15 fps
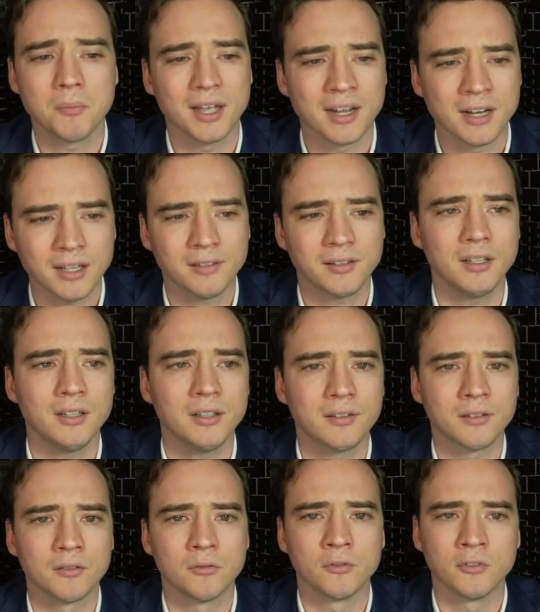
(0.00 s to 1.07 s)
And I think it's
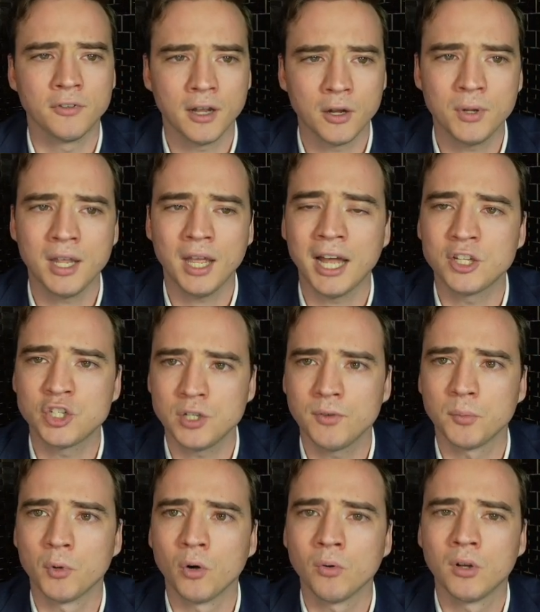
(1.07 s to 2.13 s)
very
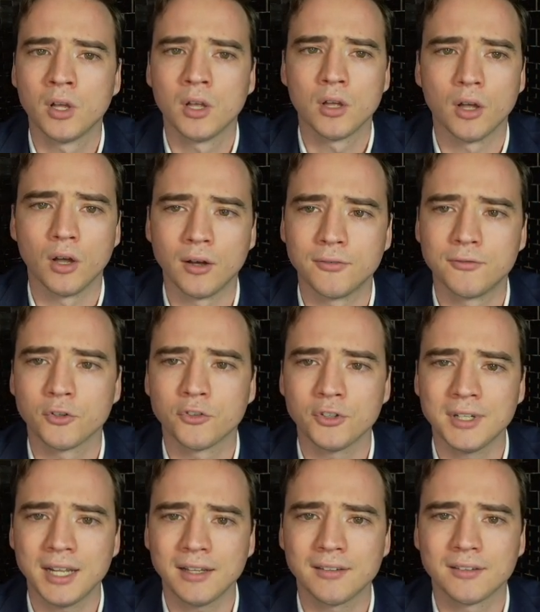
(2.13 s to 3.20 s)
achievable for the
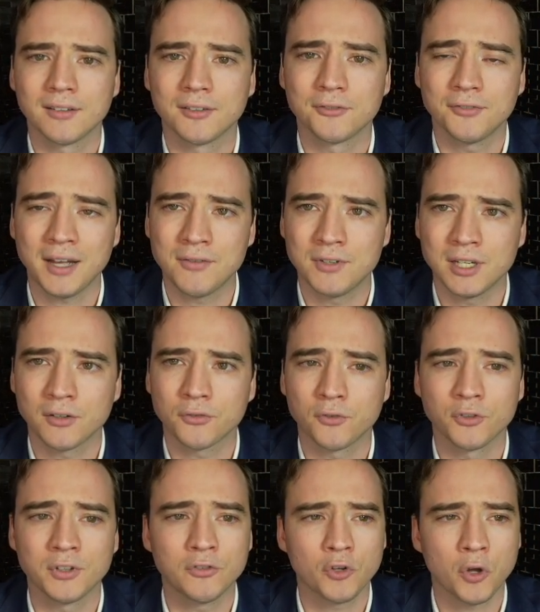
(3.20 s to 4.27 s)
next 5 years for
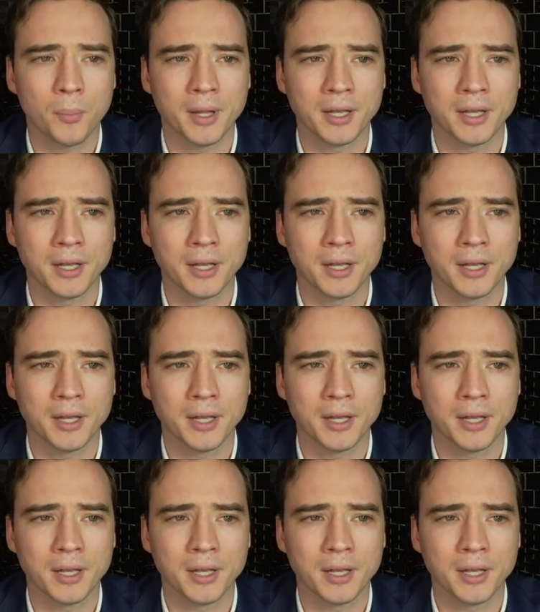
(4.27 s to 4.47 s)
this company.